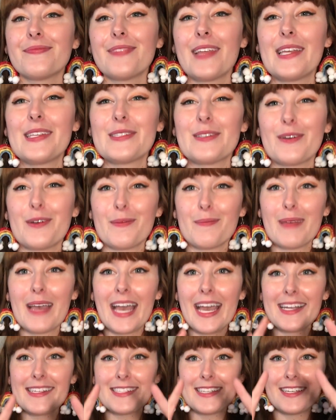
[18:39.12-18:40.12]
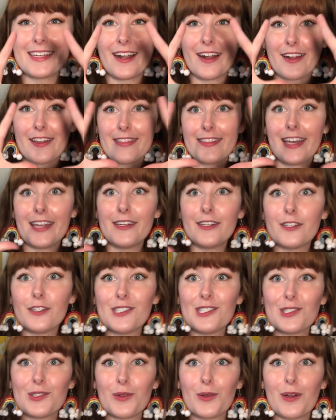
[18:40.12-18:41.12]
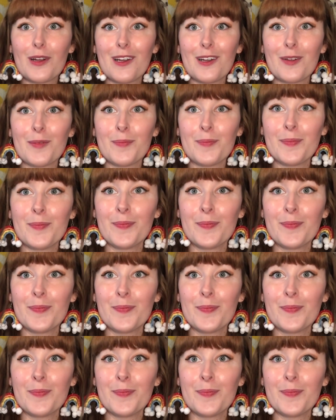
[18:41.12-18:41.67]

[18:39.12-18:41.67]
So imagine our thunderstorm